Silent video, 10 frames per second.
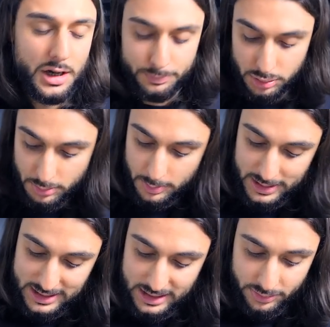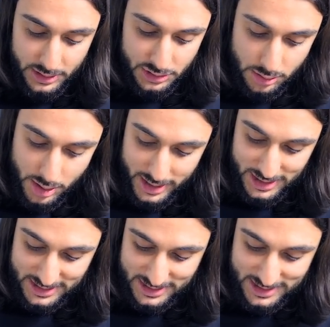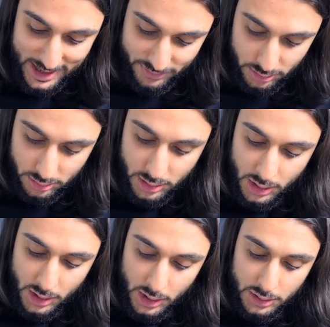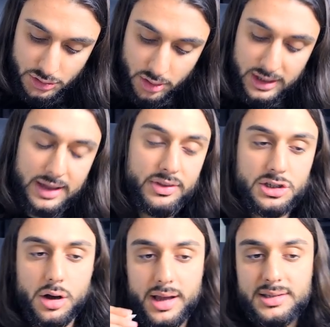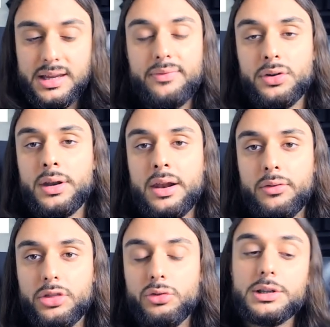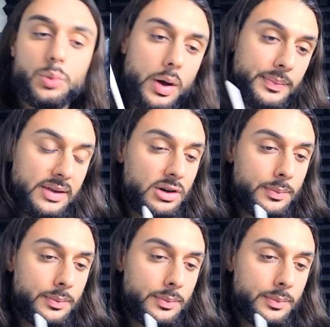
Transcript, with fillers: I'd probably give this guy a 7. So I'm going to give this guy a 7, and uh, the reason why I'm giving